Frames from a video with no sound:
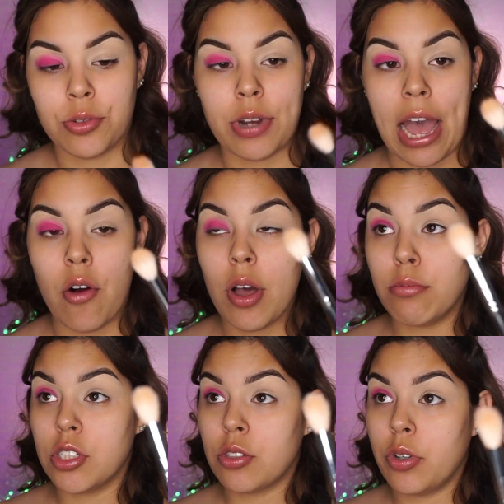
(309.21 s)
So now I'm
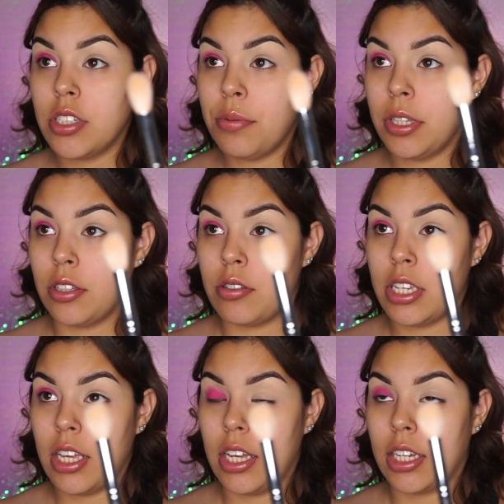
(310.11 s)
just going to be
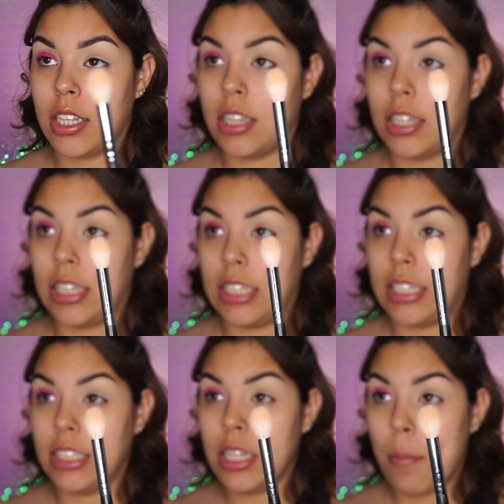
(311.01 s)
using a
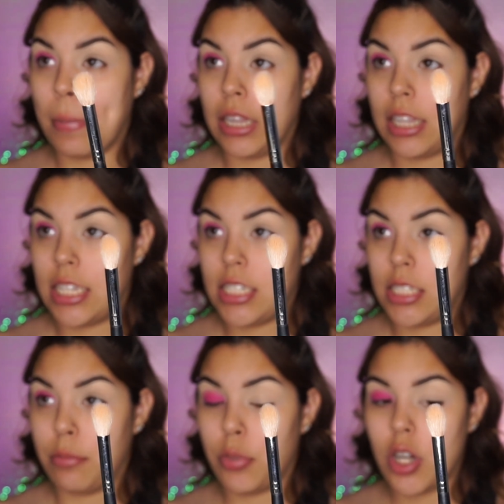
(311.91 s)
clean
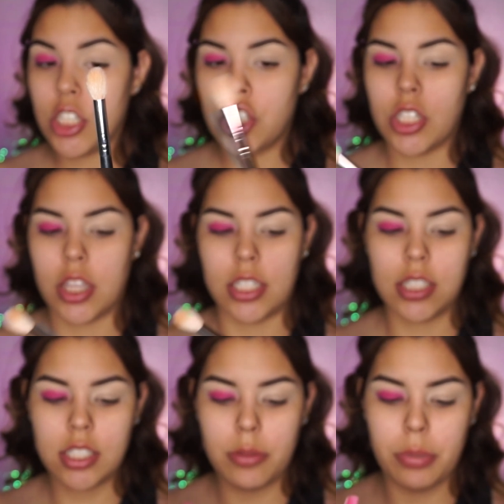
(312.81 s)
blending brush. This
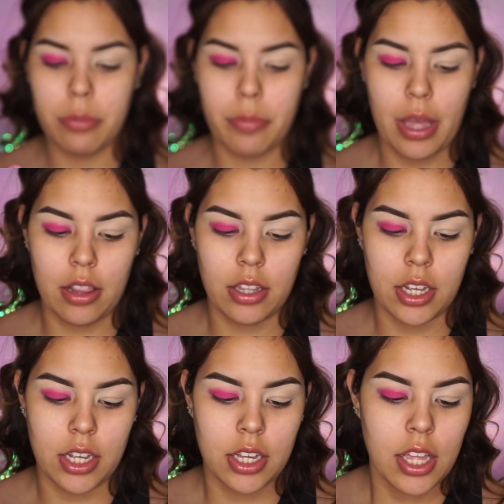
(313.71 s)
is a
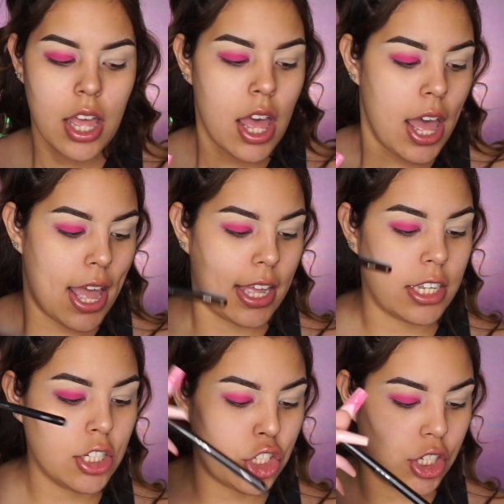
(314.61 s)
Bibella
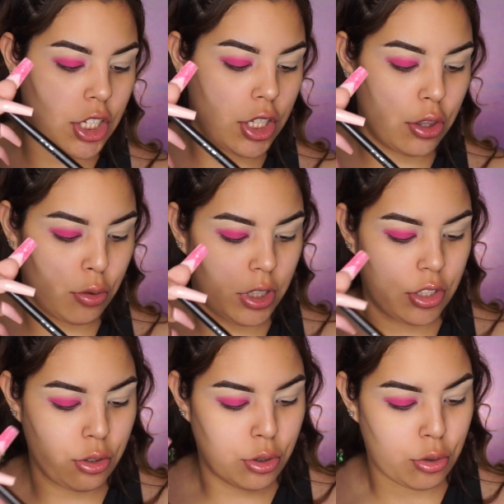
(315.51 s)

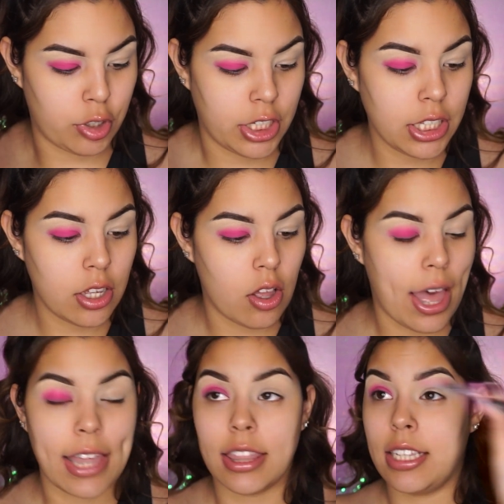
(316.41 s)
NG323,
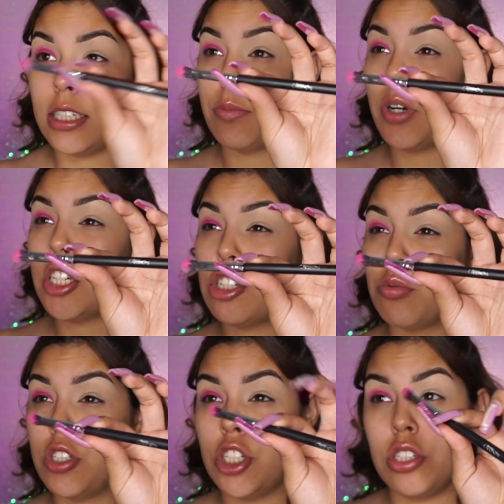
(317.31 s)
and this brush
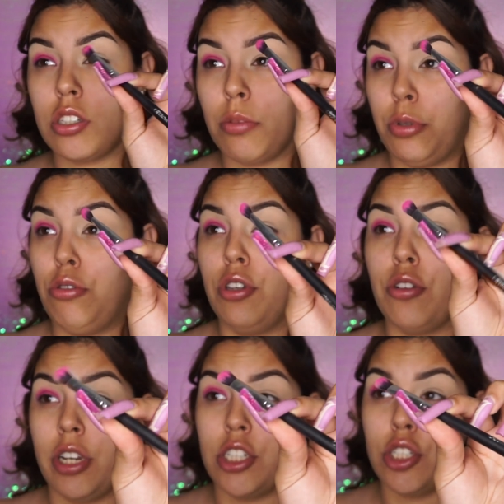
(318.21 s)
was just a Beauty
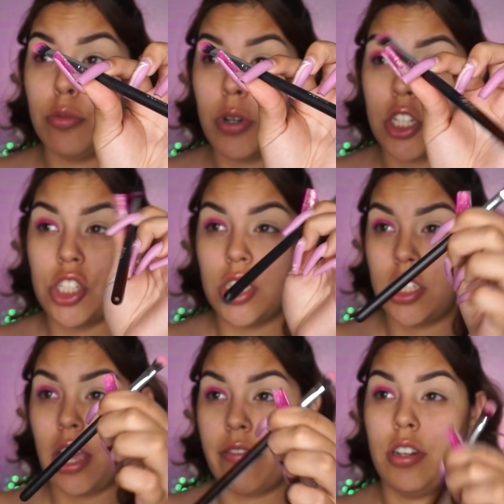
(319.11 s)
Creations brush. It
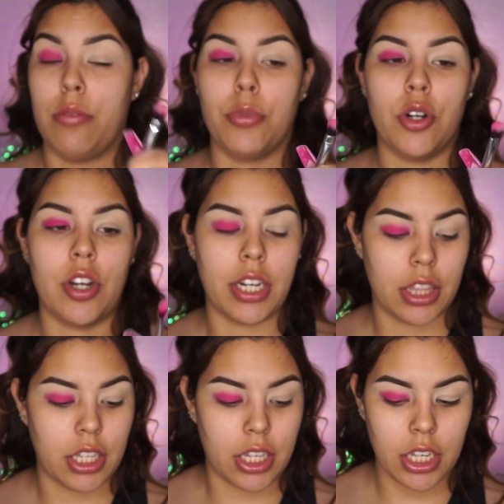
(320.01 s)
doesn't have a number or
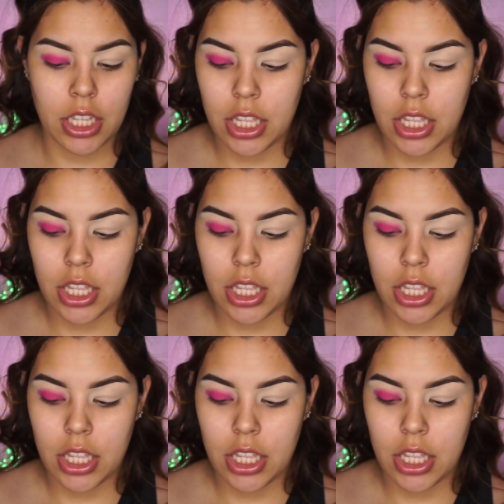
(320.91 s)
anything.